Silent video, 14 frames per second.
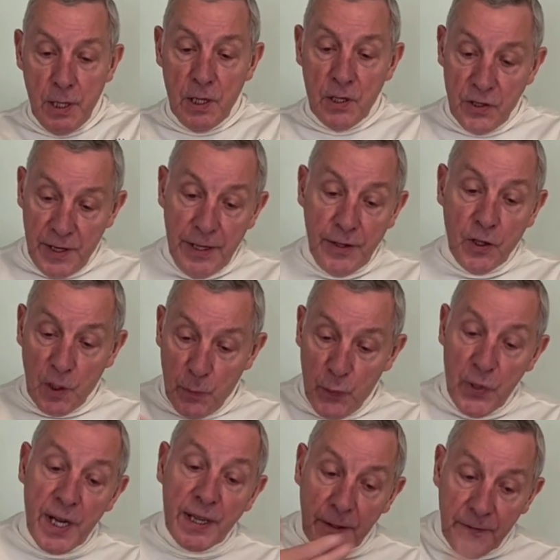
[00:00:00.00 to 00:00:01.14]
So then you've got to
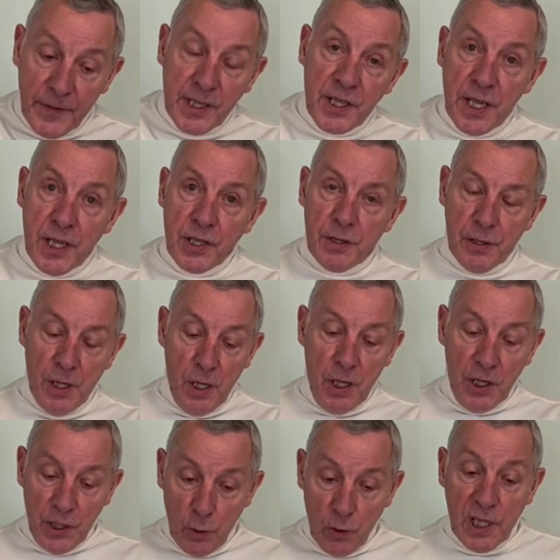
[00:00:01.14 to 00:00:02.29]
break that fixation,
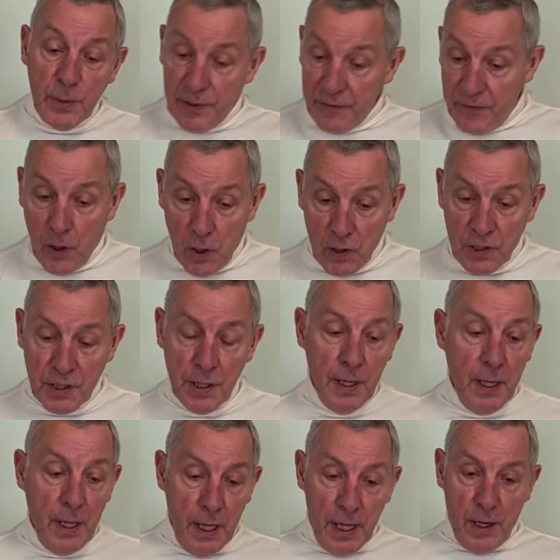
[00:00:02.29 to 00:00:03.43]
usually with force,
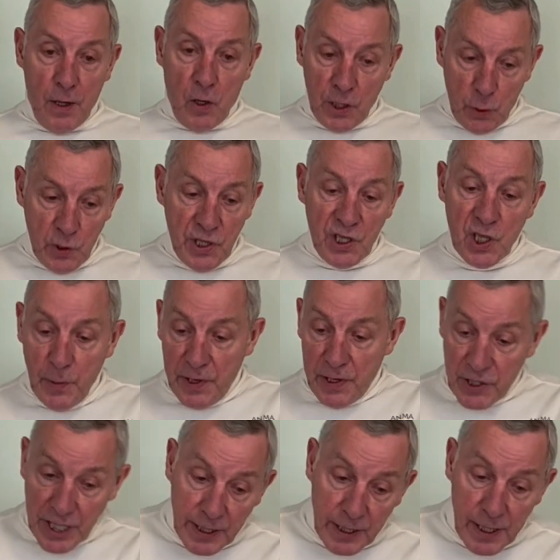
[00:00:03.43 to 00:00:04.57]
or using some of the
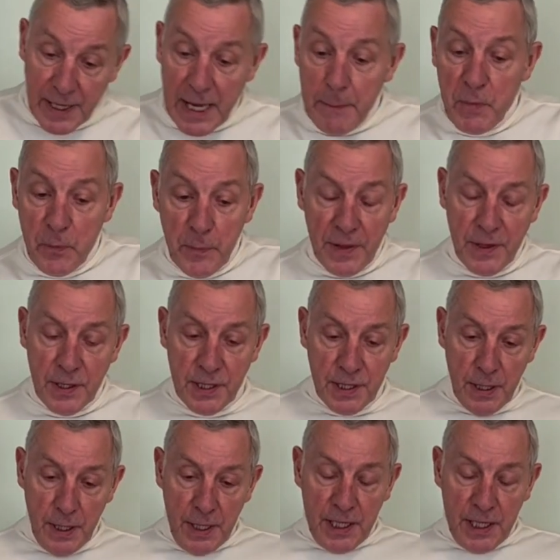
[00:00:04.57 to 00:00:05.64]
gentle alignment methods.